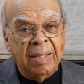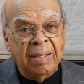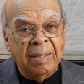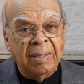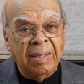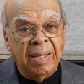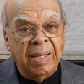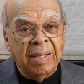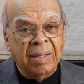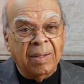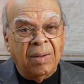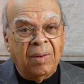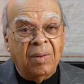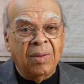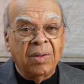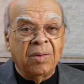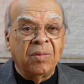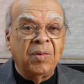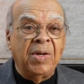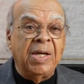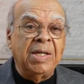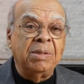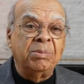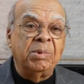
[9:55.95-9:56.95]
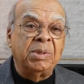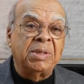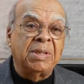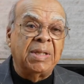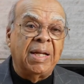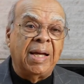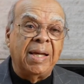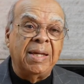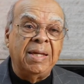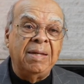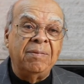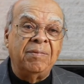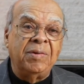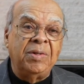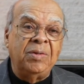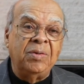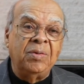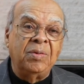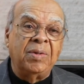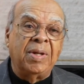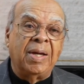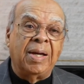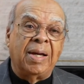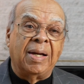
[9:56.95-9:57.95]
like all arrangements that I even
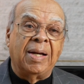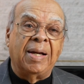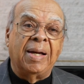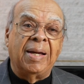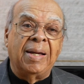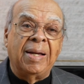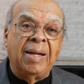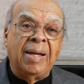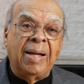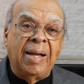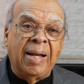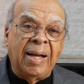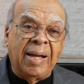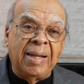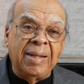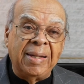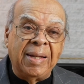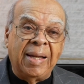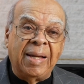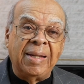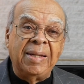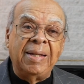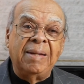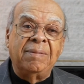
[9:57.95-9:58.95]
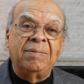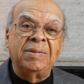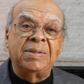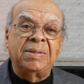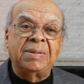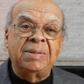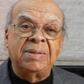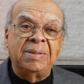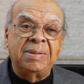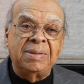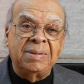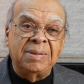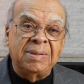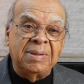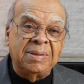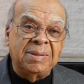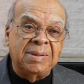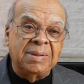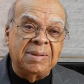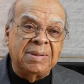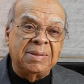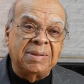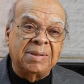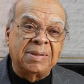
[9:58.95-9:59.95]
do now. I, I, I never
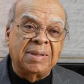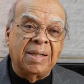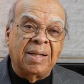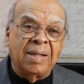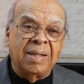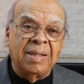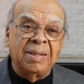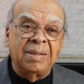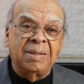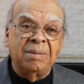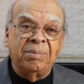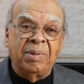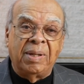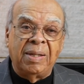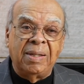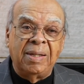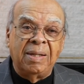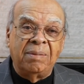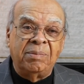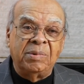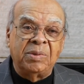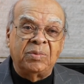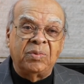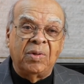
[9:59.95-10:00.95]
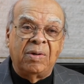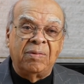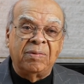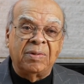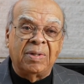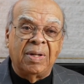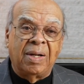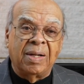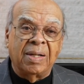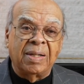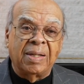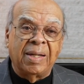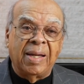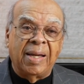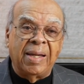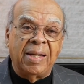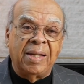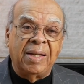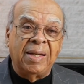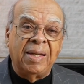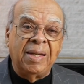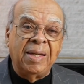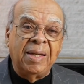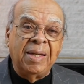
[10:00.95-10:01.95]
start until about 11, 12 o'clock at night.
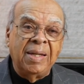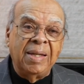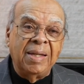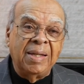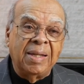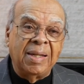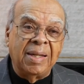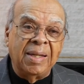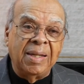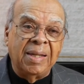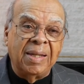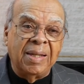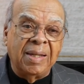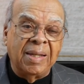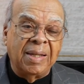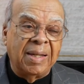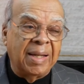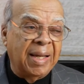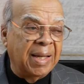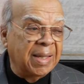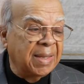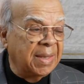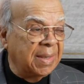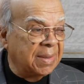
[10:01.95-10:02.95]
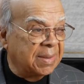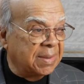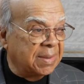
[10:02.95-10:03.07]
And, and, and I get